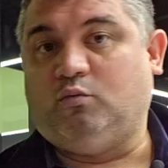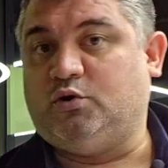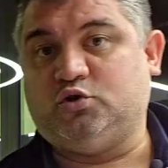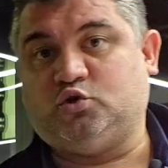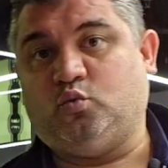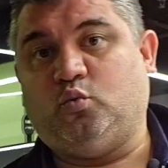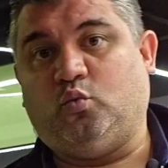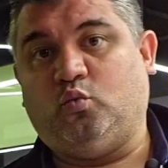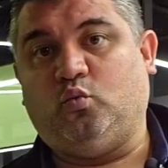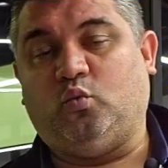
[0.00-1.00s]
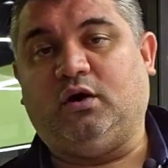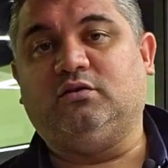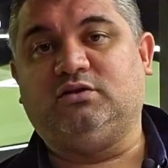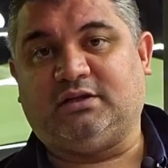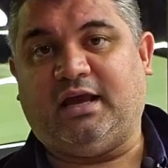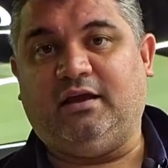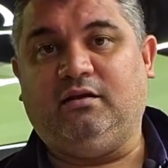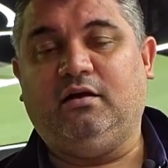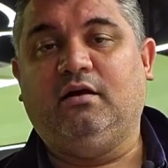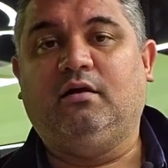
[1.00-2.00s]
1:1 scale,